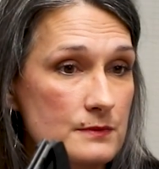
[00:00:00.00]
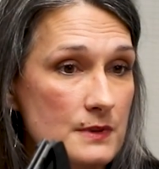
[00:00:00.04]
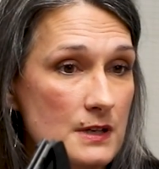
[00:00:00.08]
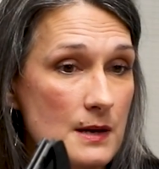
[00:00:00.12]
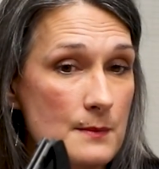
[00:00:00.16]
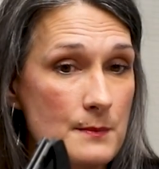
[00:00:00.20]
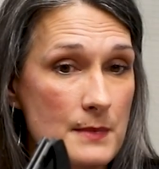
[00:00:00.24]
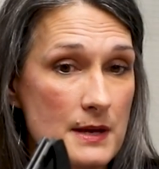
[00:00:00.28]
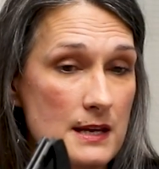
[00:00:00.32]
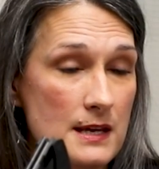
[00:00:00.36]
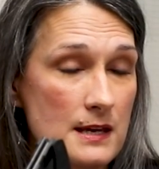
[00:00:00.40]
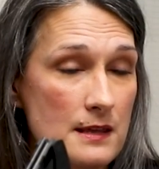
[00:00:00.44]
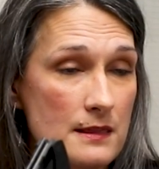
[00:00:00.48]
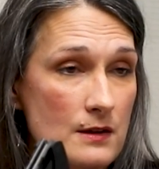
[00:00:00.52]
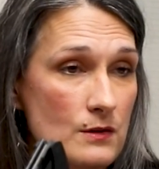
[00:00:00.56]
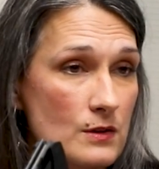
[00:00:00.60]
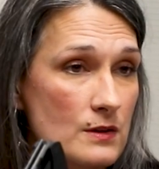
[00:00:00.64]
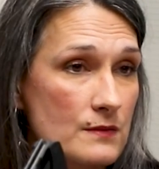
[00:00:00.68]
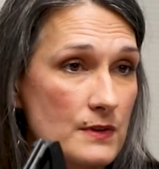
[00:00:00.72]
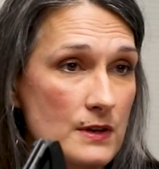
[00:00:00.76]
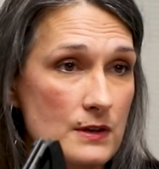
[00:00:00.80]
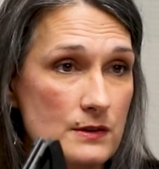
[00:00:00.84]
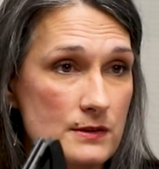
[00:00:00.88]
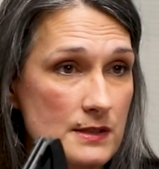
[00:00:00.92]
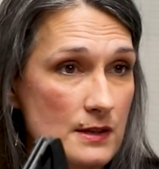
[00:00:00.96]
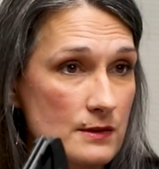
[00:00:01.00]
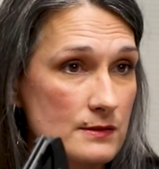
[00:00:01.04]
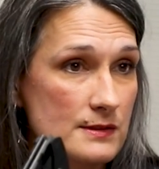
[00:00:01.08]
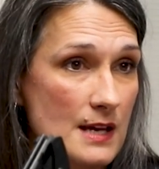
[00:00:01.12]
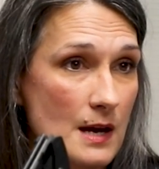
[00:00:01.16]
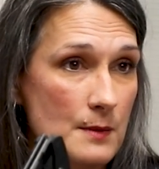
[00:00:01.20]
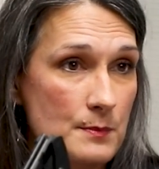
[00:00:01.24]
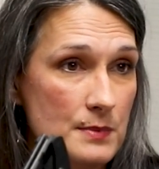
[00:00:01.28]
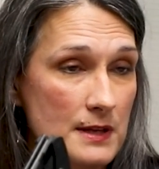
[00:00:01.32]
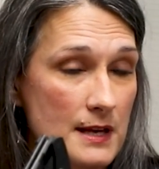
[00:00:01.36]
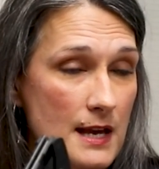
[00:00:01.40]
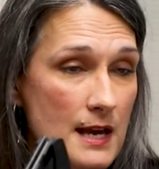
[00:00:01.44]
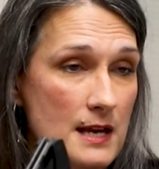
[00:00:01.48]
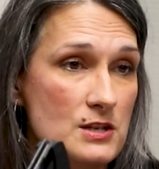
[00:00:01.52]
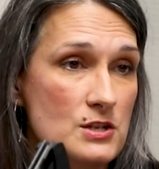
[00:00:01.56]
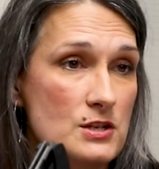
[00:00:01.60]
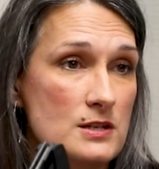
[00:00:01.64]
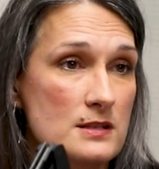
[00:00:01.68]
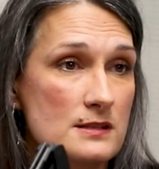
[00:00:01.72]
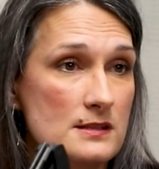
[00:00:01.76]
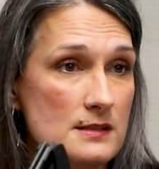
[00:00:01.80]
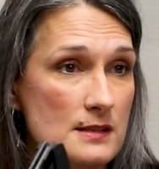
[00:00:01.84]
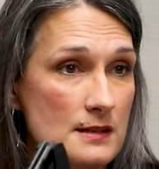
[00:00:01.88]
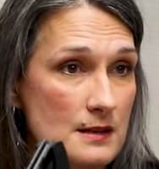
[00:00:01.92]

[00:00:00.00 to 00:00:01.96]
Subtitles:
committee that reviews those applications